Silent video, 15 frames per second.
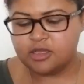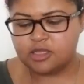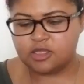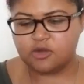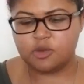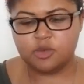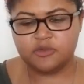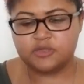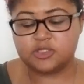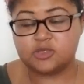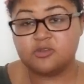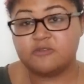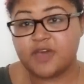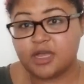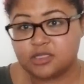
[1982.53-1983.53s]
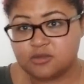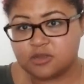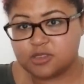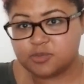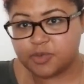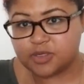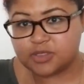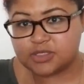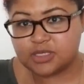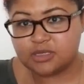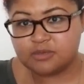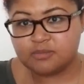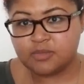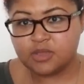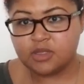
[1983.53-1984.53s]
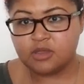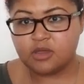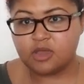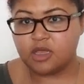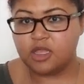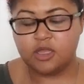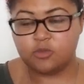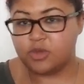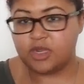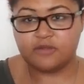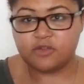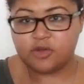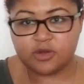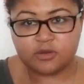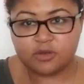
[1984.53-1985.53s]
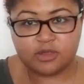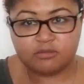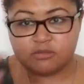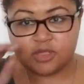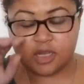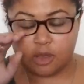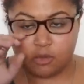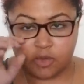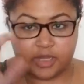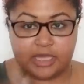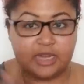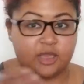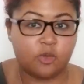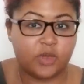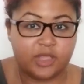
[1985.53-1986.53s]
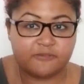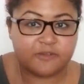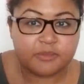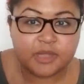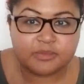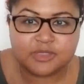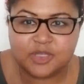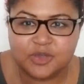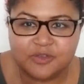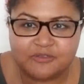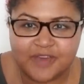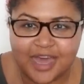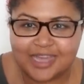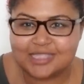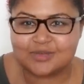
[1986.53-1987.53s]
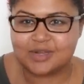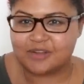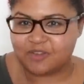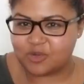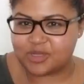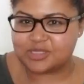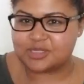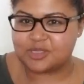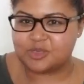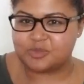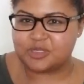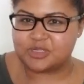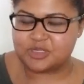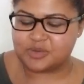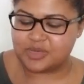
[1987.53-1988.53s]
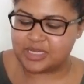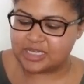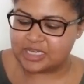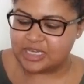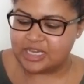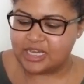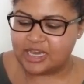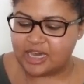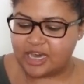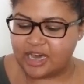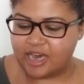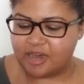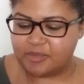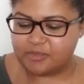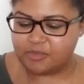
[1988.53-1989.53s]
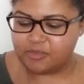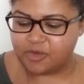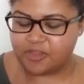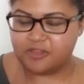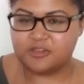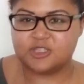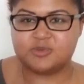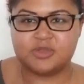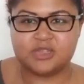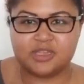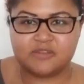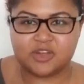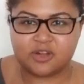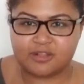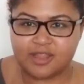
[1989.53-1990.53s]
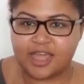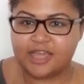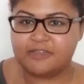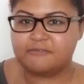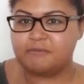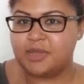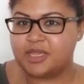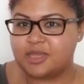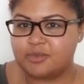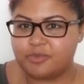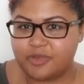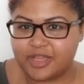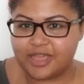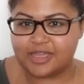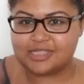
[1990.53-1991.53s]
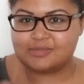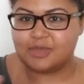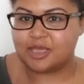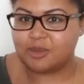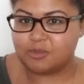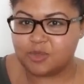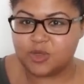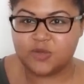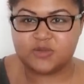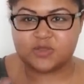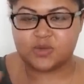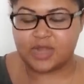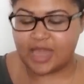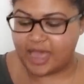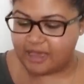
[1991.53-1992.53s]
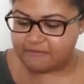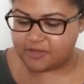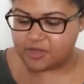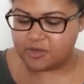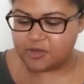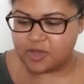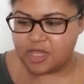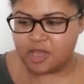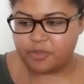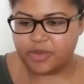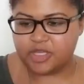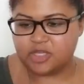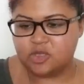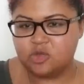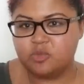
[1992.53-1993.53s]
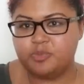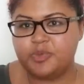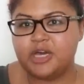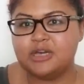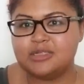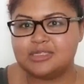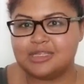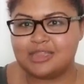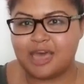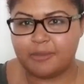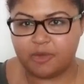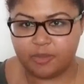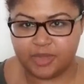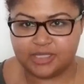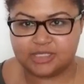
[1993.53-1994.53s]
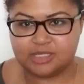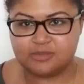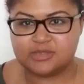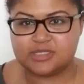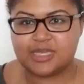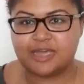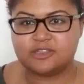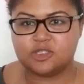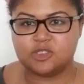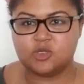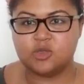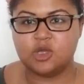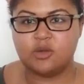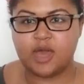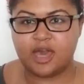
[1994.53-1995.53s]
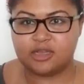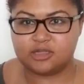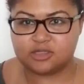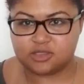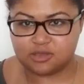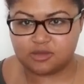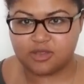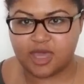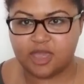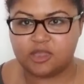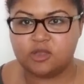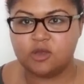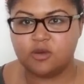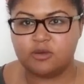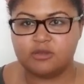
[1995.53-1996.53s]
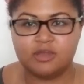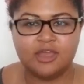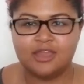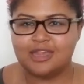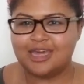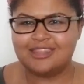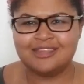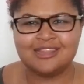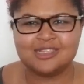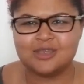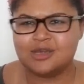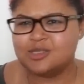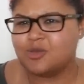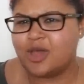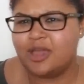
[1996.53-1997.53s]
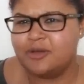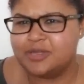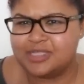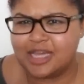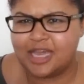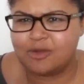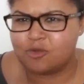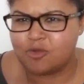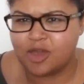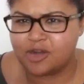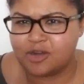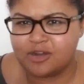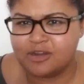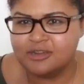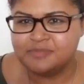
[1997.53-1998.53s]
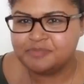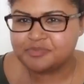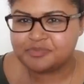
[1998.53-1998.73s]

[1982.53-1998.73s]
you're moving too fast with this person in whatever you know or getting away from them too fast whatever it was that you've been doing um, whether you've just been living your life making plans making moves what have you but you built that momentum saggies you know how to do that you know i think that's why i always get runner